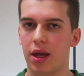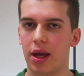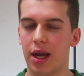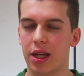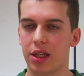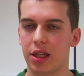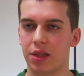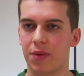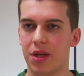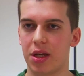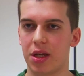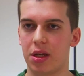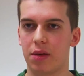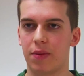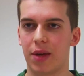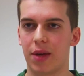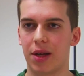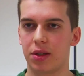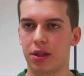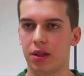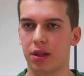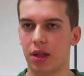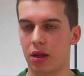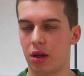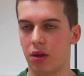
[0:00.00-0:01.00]
and speaking
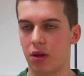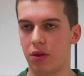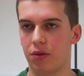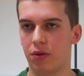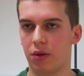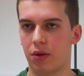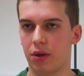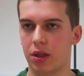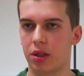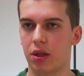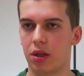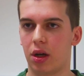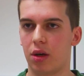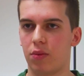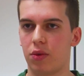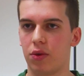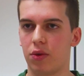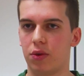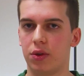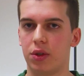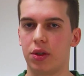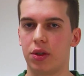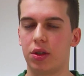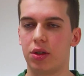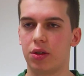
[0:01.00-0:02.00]
about it, and they go through
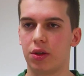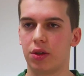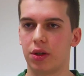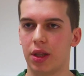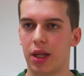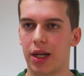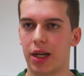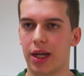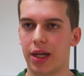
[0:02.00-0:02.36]
examples during the